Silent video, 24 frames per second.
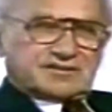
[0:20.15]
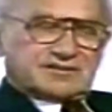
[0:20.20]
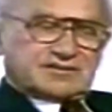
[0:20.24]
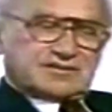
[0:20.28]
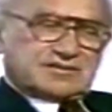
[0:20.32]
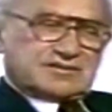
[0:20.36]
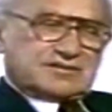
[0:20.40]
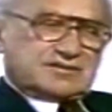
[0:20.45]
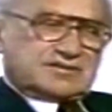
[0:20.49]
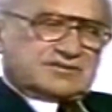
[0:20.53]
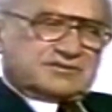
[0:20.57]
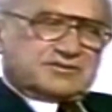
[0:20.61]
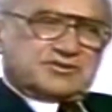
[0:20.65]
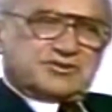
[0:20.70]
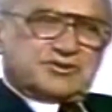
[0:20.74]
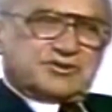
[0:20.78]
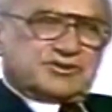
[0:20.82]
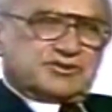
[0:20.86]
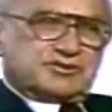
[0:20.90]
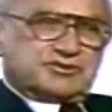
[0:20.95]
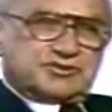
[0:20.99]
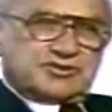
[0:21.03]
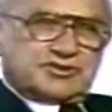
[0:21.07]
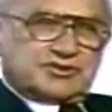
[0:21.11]
There was no
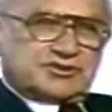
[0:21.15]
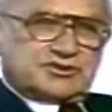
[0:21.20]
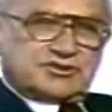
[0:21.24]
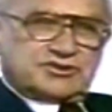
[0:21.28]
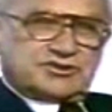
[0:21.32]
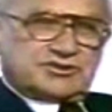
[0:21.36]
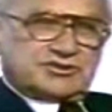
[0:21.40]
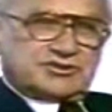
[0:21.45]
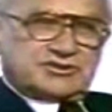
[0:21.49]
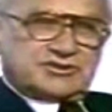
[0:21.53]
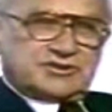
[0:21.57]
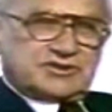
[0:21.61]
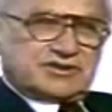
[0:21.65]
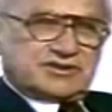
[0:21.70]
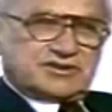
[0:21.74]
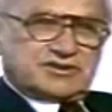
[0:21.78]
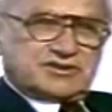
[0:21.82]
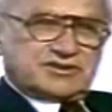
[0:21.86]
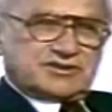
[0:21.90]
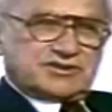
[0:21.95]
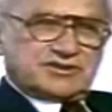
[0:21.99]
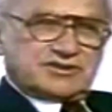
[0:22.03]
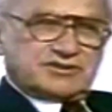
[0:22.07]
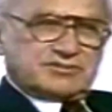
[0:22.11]
such
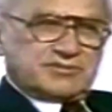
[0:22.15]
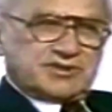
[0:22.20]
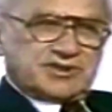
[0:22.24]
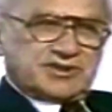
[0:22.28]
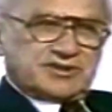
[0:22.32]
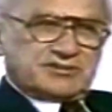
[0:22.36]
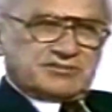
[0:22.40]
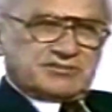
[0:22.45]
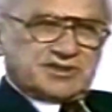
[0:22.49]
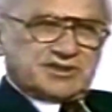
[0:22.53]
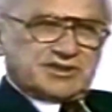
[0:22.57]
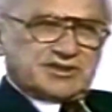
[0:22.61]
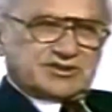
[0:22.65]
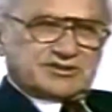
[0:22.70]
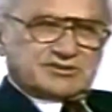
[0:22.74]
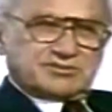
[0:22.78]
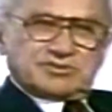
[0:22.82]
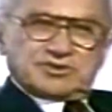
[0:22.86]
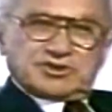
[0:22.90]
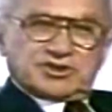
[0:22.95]
Keynesian demand management,